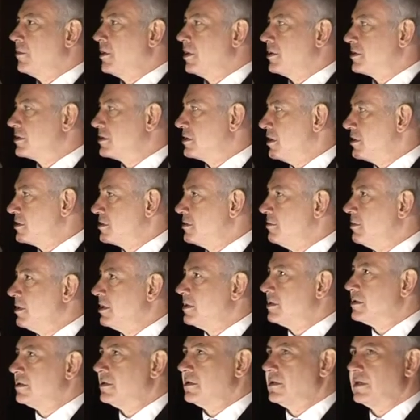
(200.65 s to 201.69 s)
bears
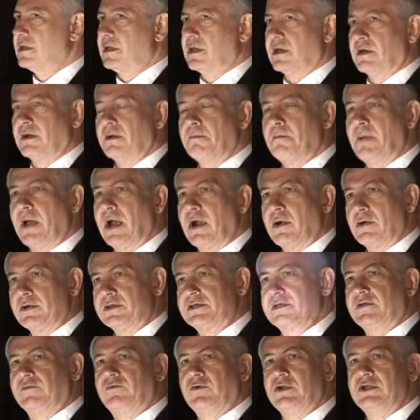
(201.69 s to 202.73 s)
testament to their
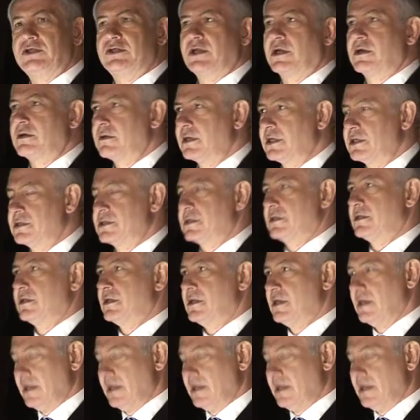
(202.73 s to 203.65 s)
powers of regeneration.